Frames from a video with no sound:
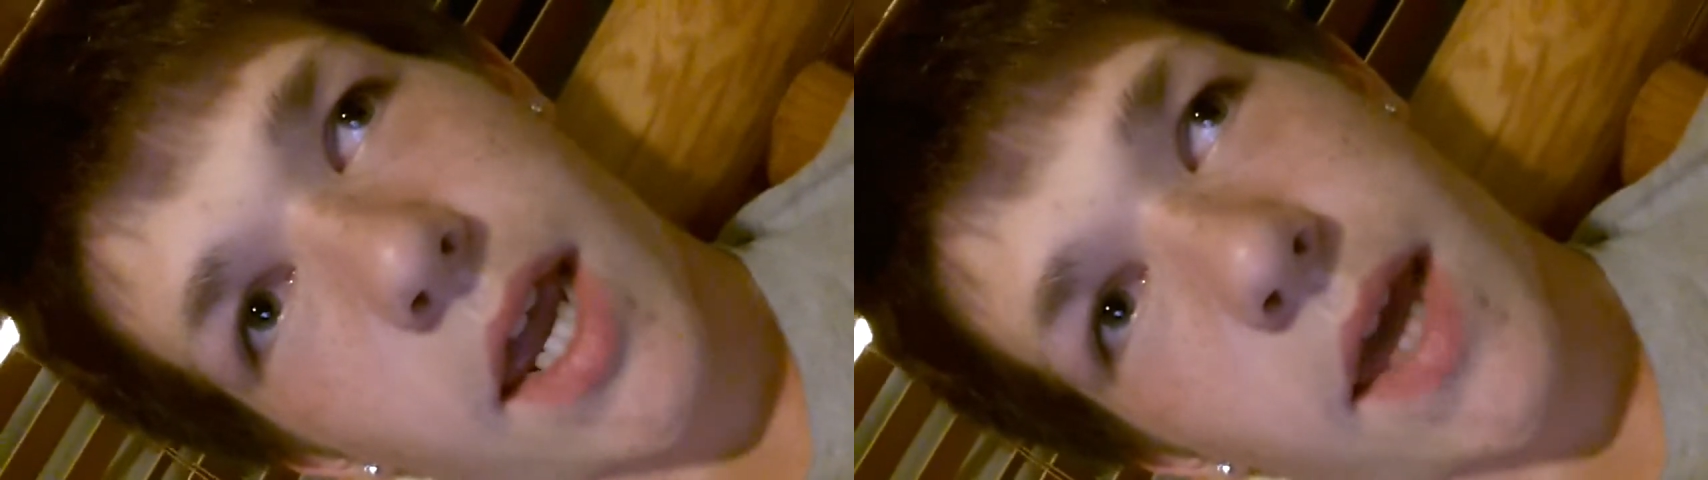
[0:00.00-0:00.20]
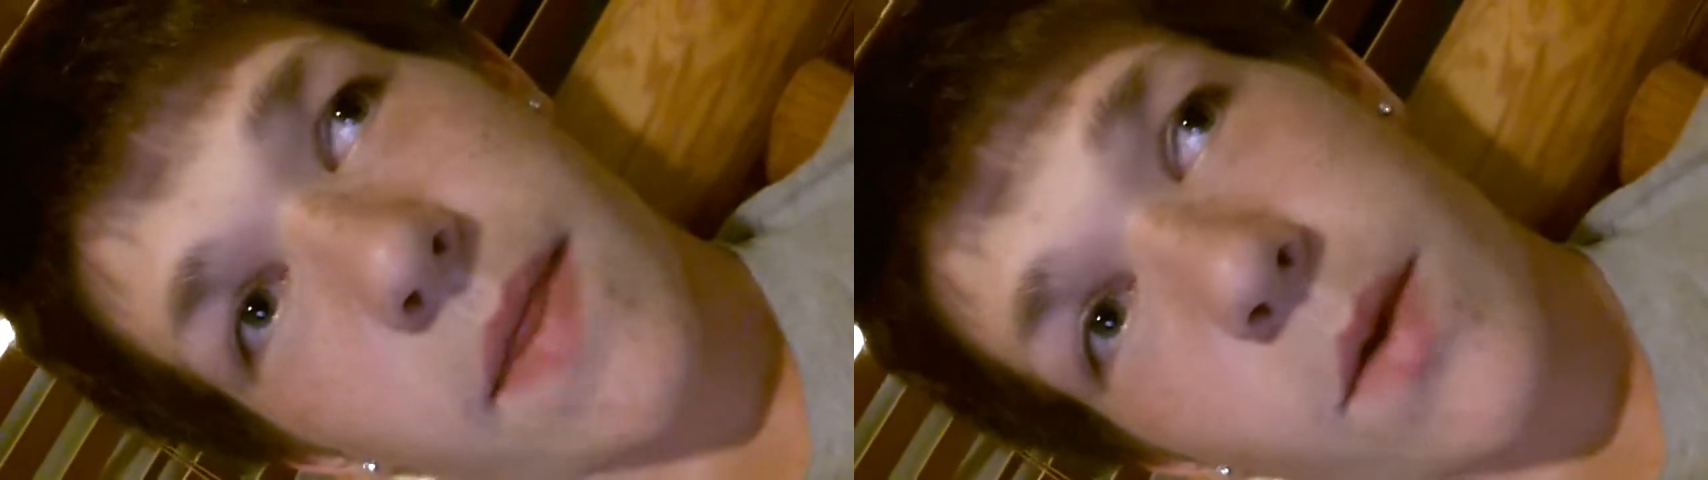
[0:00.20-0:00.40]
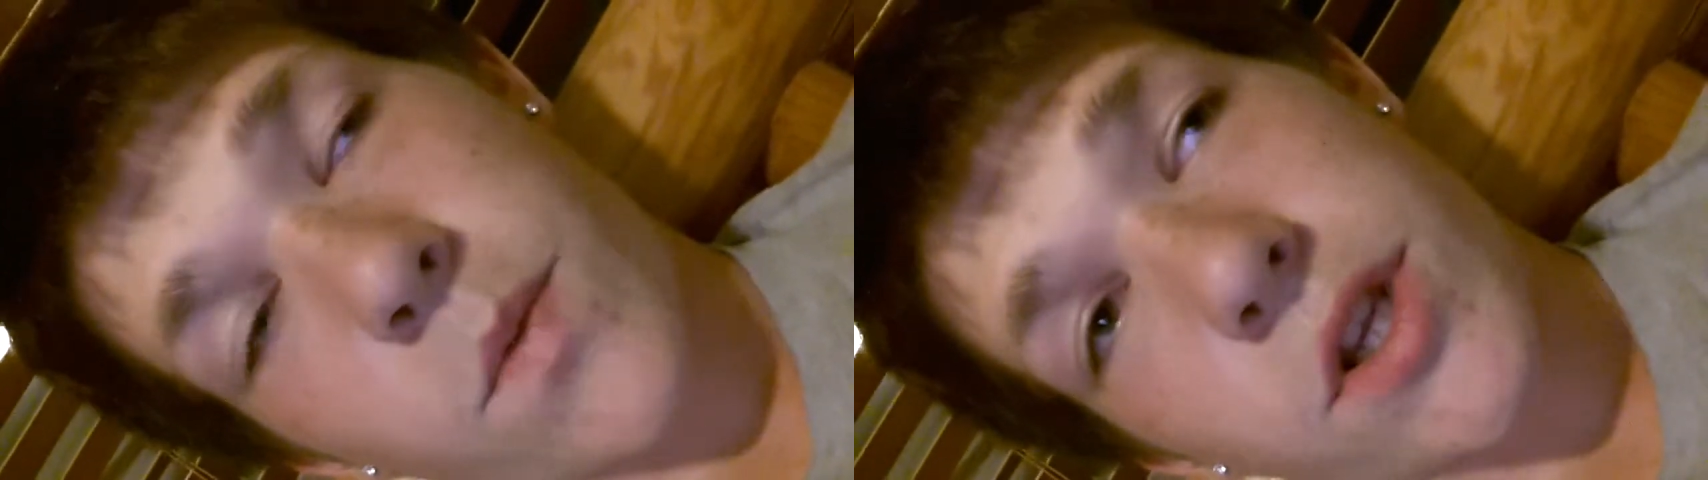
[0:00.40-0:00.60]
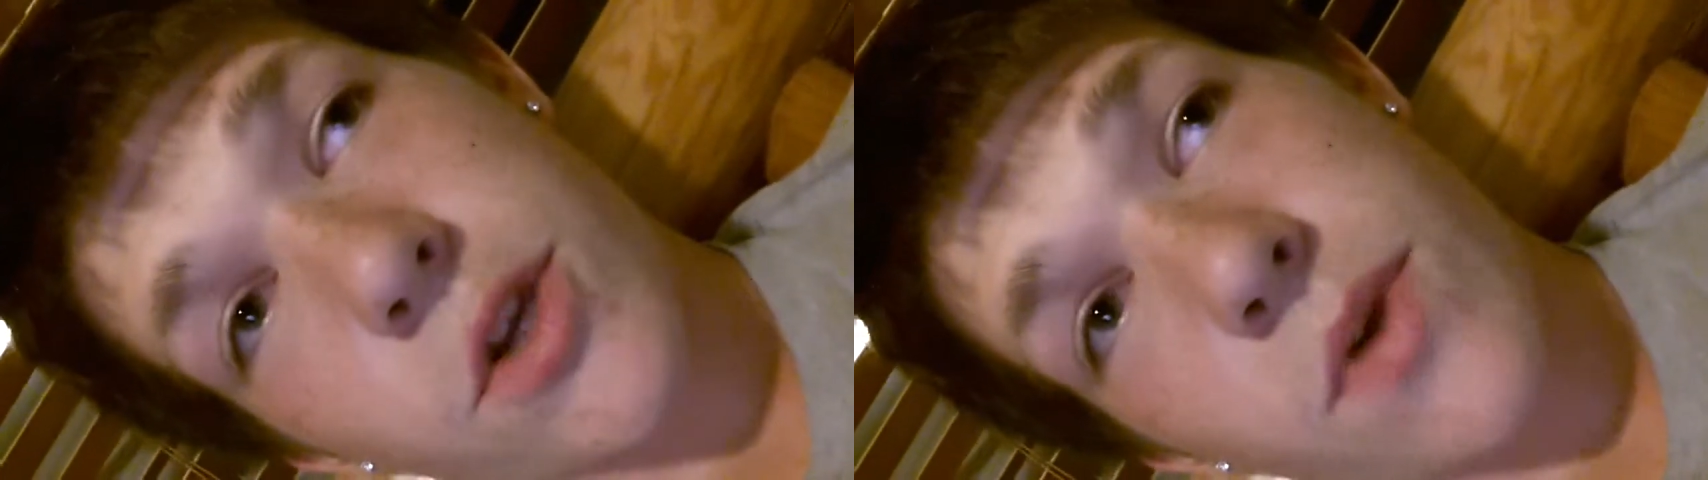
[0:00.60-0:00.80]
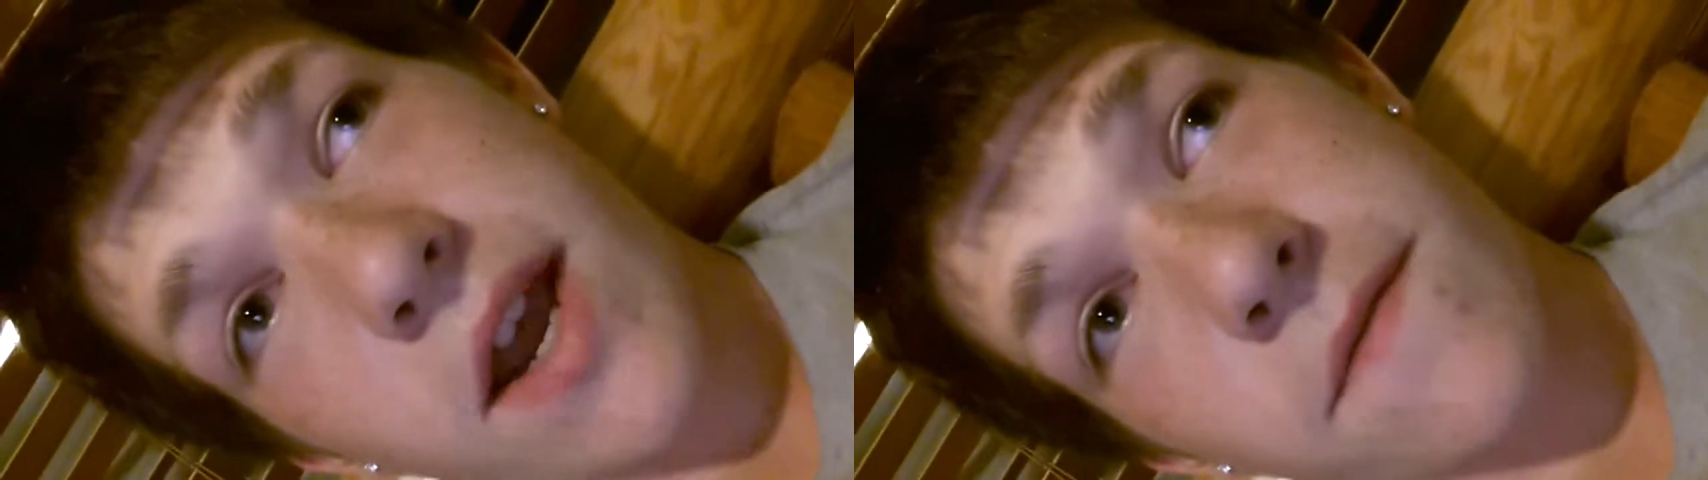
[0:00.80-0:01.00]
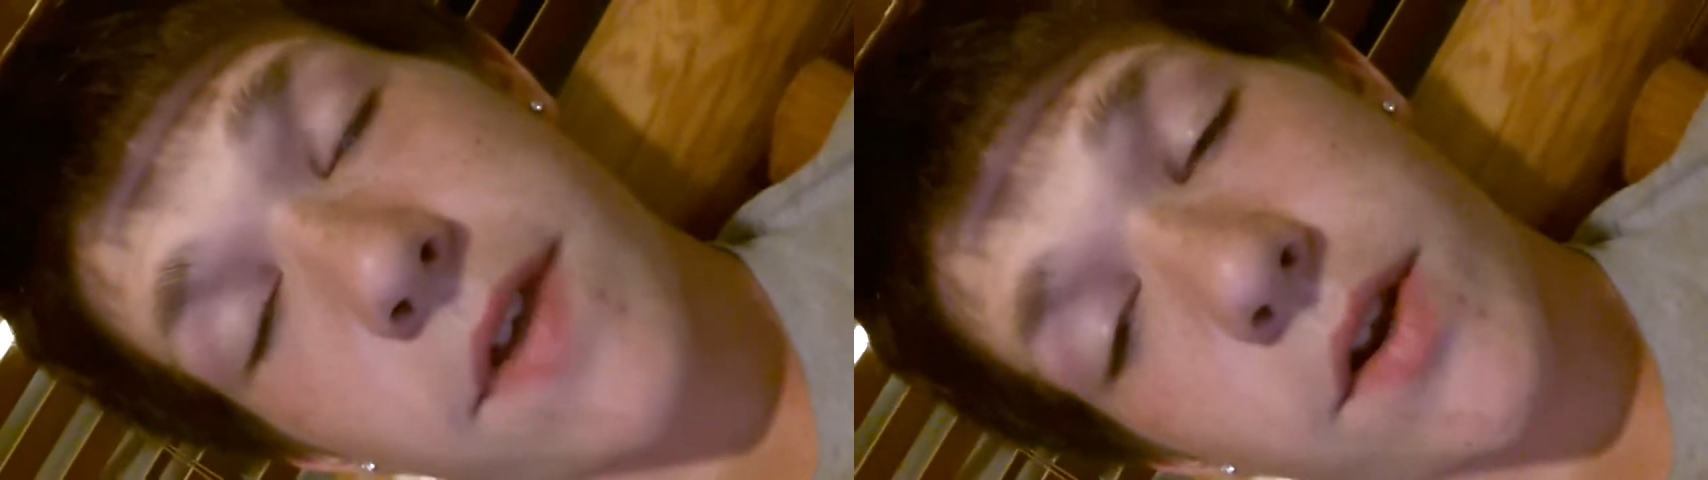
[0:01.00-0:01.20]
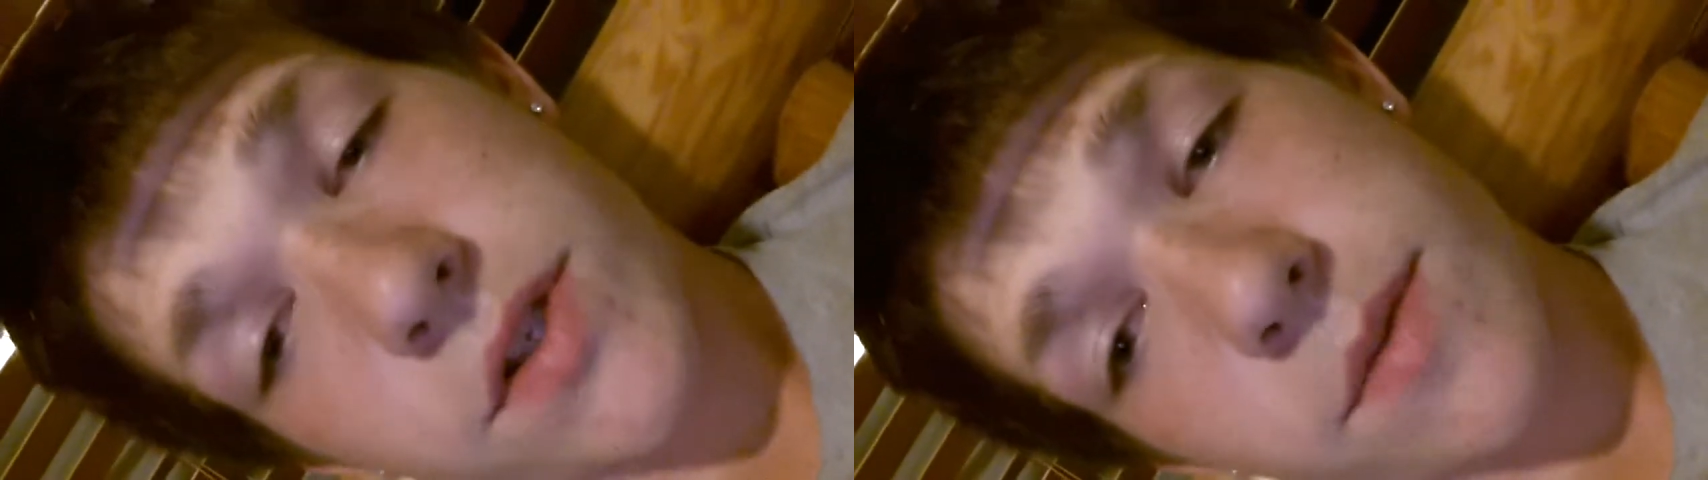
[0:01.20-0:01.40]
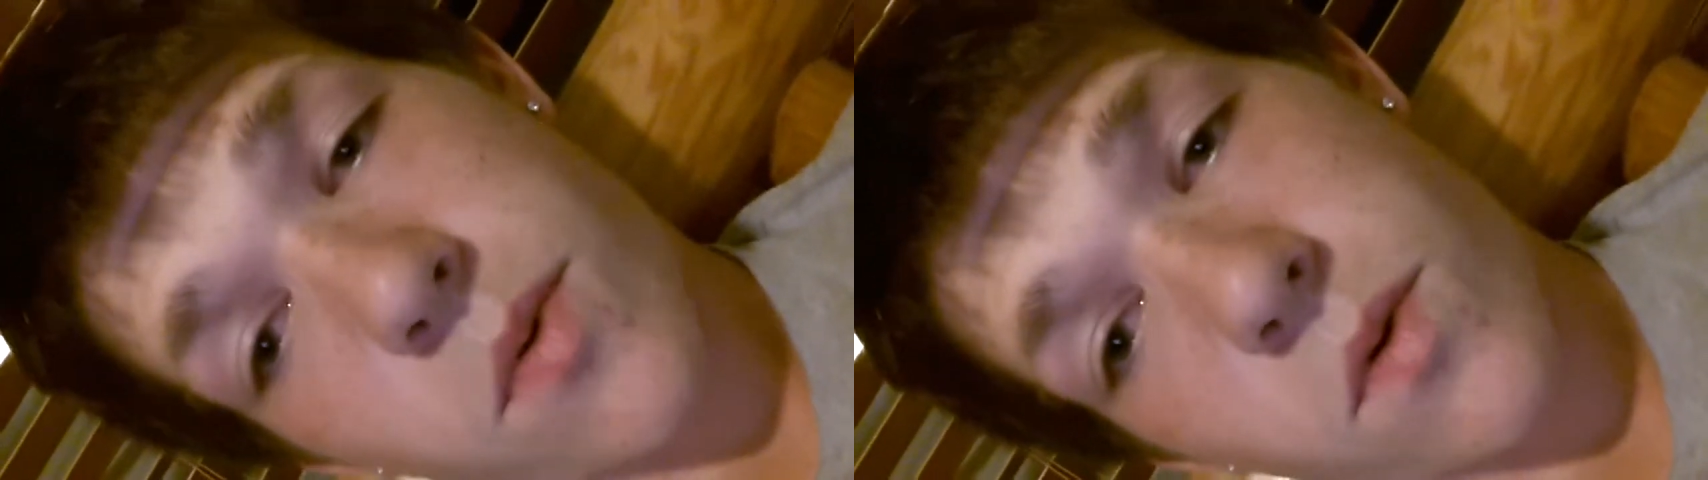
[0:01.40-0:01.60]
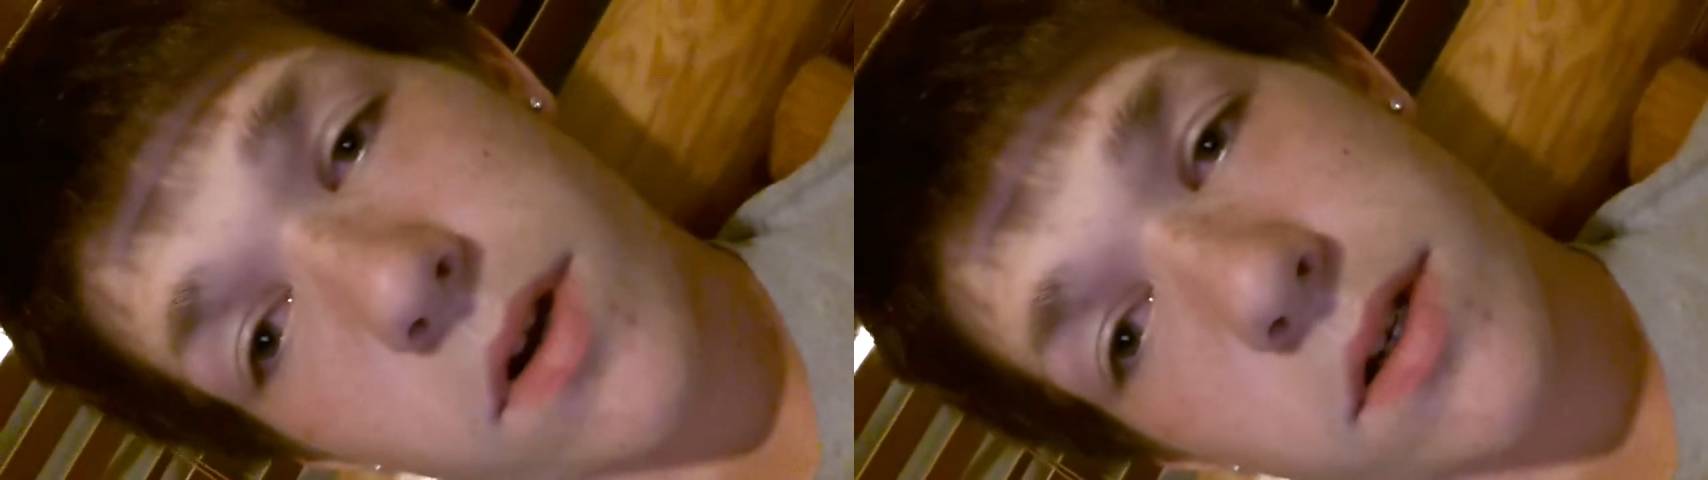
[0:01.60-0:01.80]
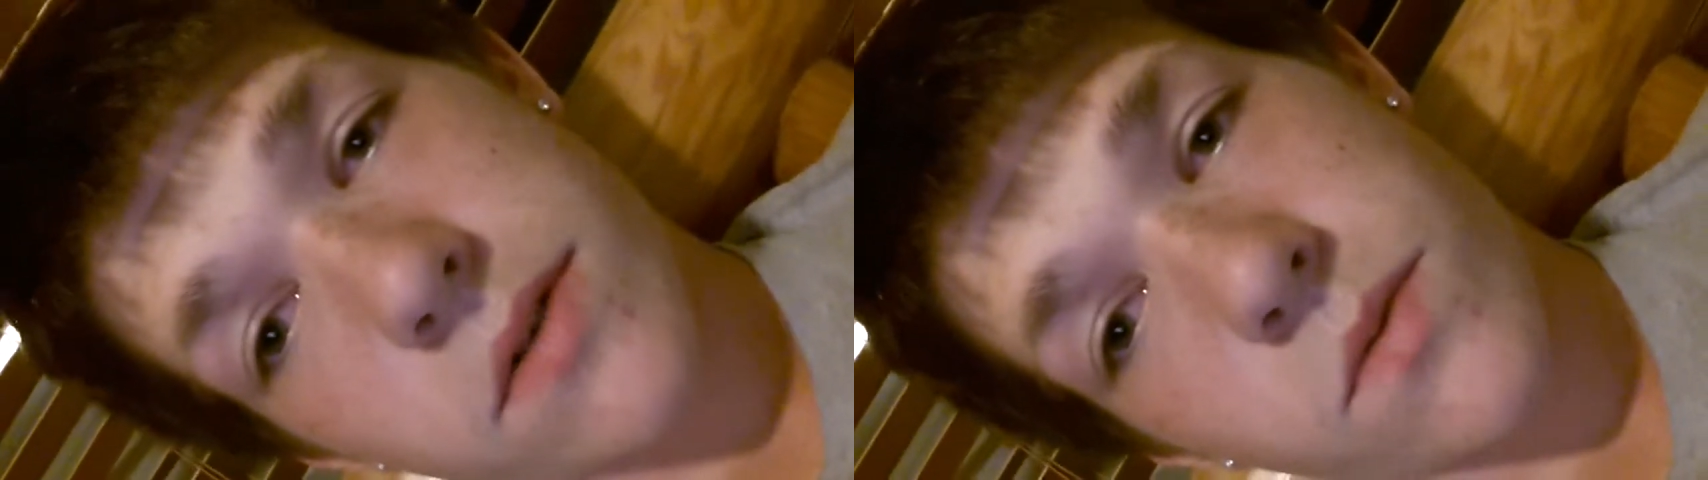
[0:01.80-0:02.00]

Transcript: then when you have their support,